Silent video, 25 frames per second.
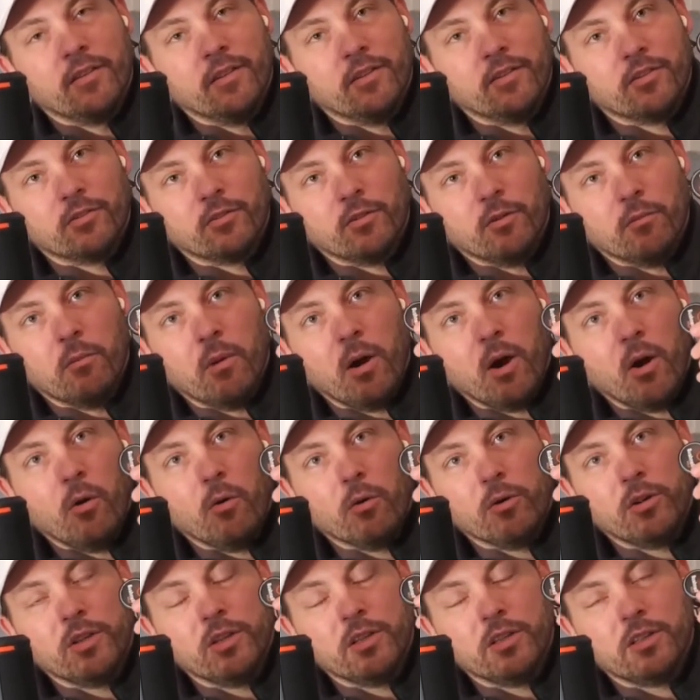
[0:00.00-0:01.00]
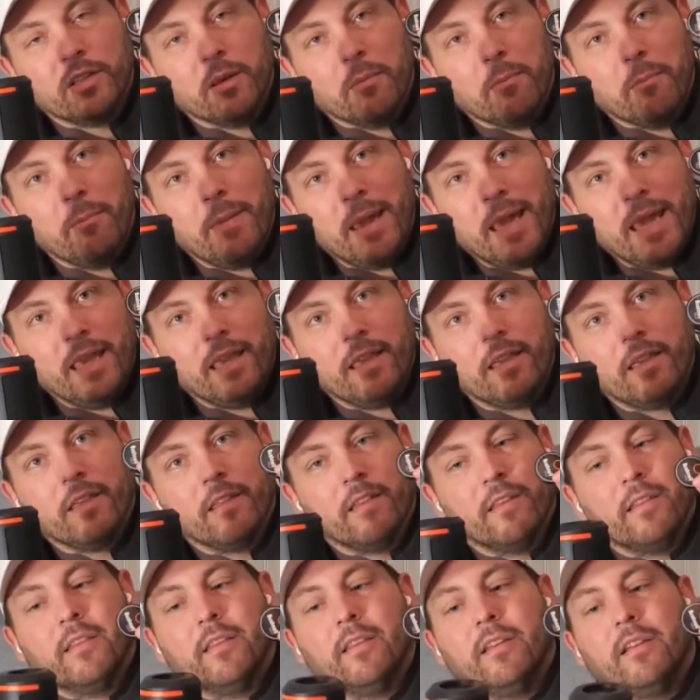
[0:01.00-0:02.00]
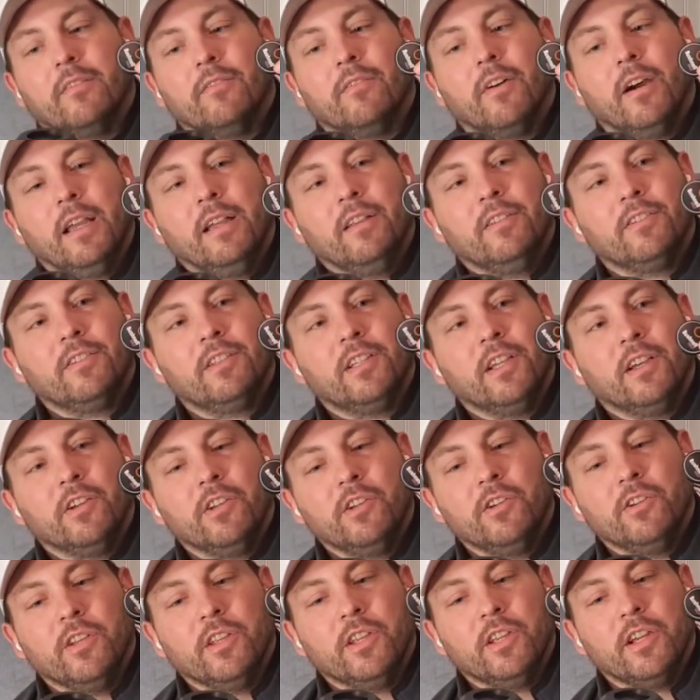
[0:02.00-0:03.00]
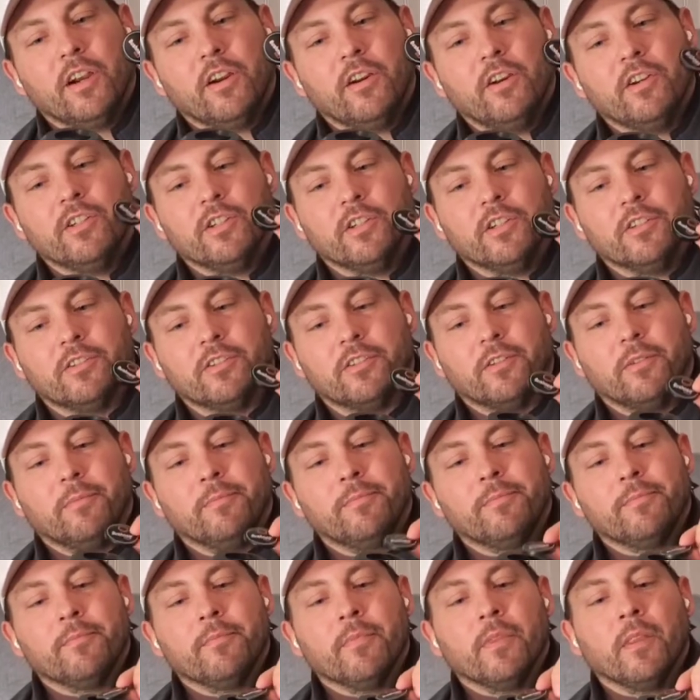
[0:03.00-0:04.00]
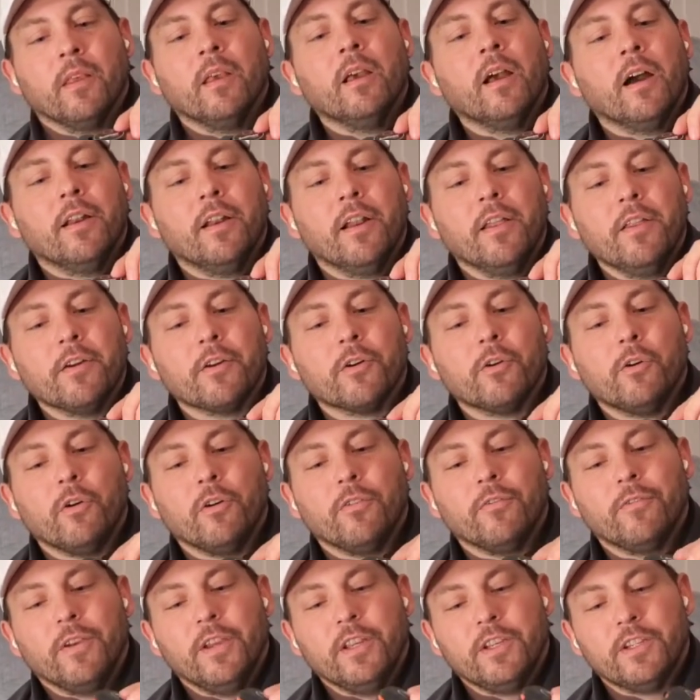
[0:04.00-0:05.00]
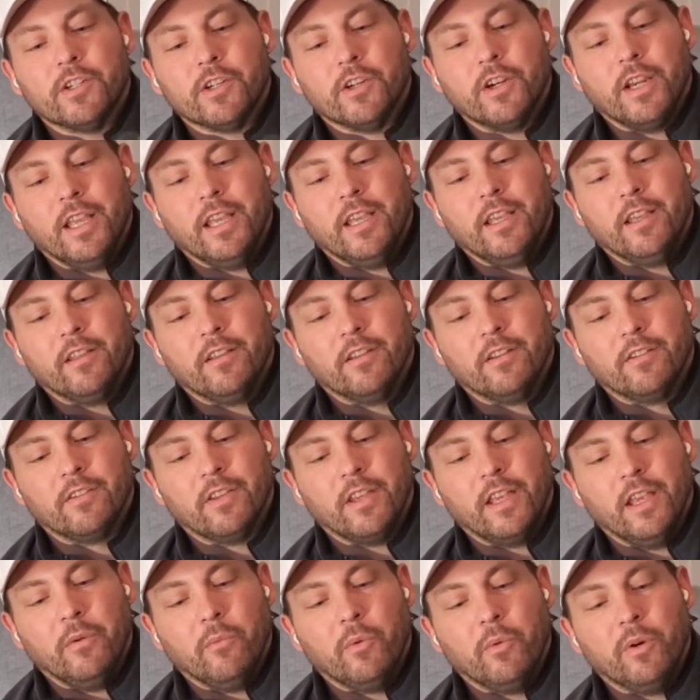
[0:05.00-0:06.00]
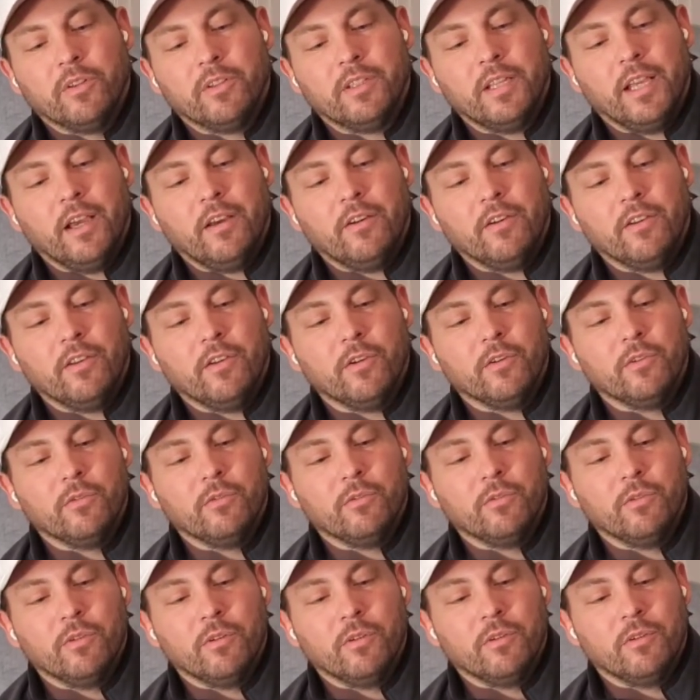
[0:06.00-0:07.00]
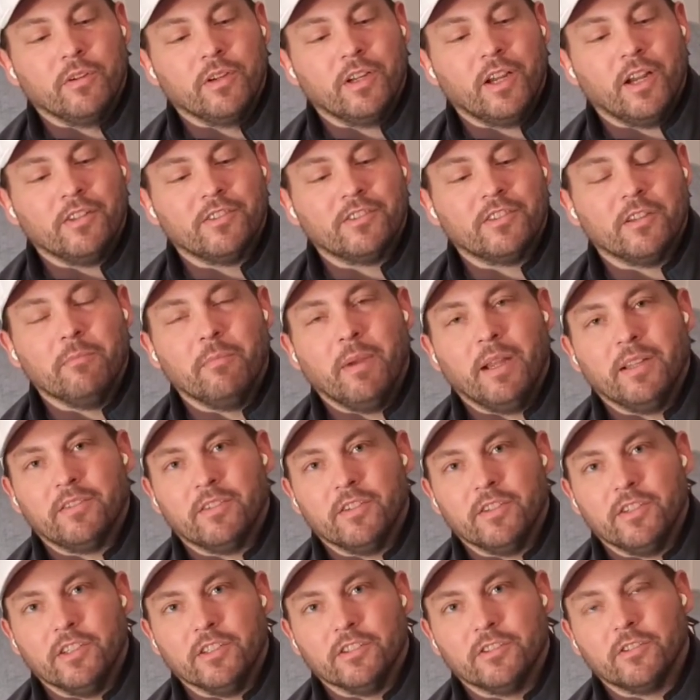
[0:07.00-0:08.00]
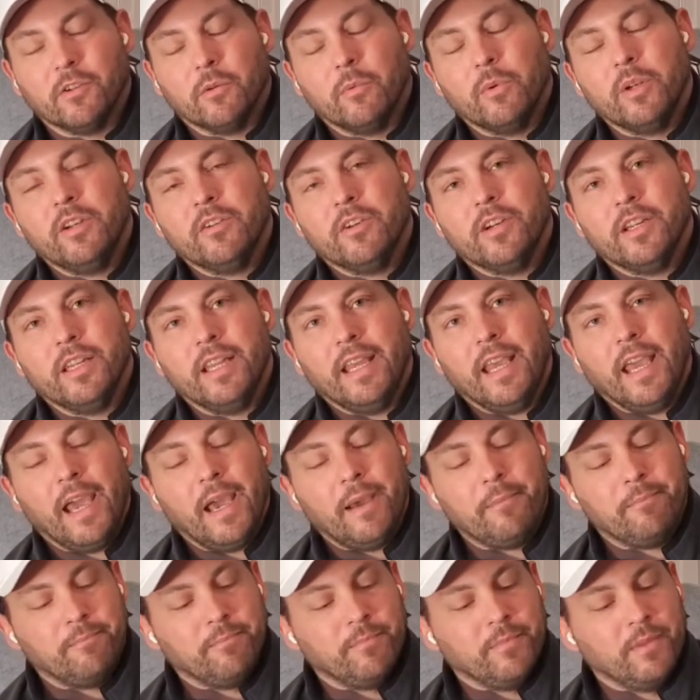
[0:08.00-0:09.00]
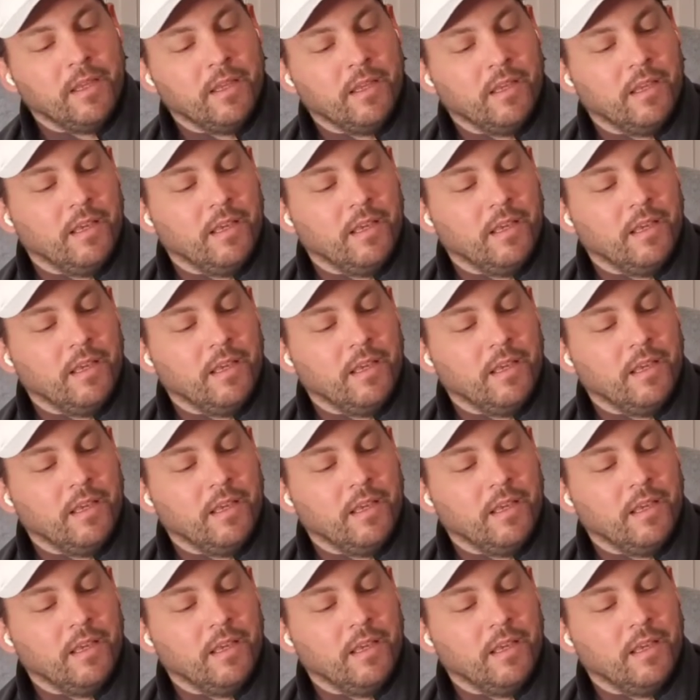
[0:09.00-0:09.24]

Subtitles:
this remote to make the device tell you the yardages. Another cool feature is it will tell you custom messages. So when you're in the app